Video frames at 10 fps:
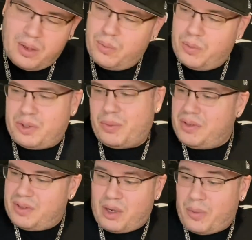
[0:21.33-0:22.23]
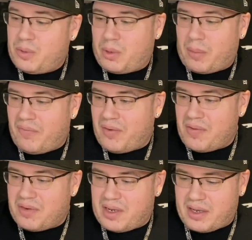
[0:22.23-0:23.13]
which was always one of my
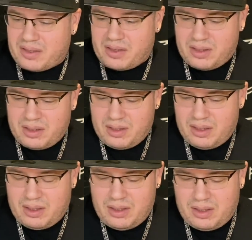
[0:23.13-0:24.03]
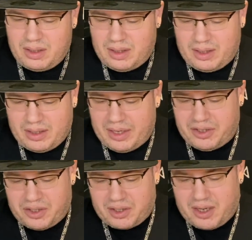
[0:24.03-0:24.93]
favorite decks. Uh, I
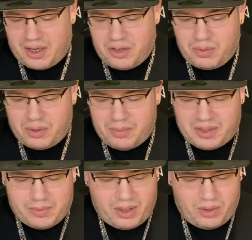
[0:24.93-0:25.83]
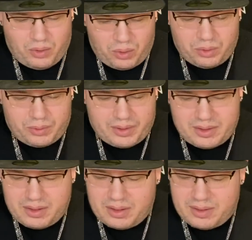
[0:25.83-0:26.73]
just got a new one because my old one
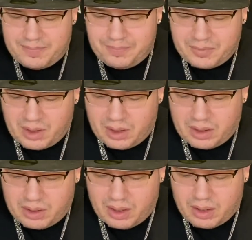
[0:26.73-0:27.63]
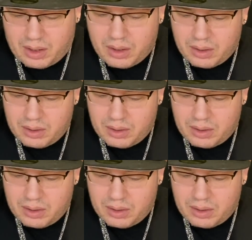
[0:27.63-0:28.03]
is kind of